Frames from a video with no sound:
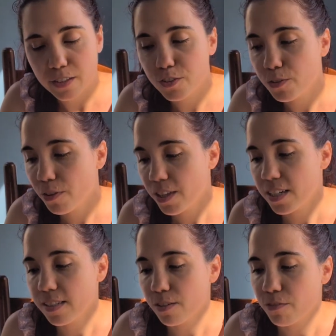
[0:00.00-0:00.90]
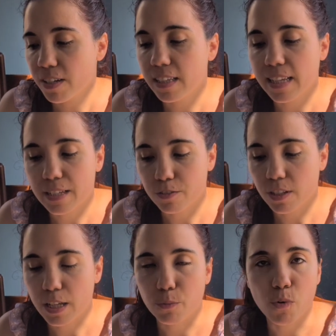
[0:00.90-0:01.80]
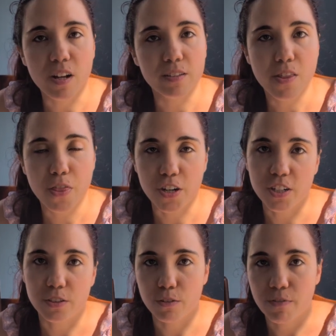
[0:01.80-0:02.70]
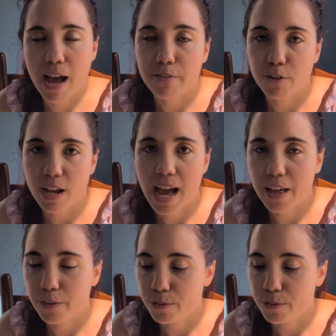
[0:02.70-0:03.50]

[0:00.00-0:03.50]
2/3 of calendula and 1/3 of avocado.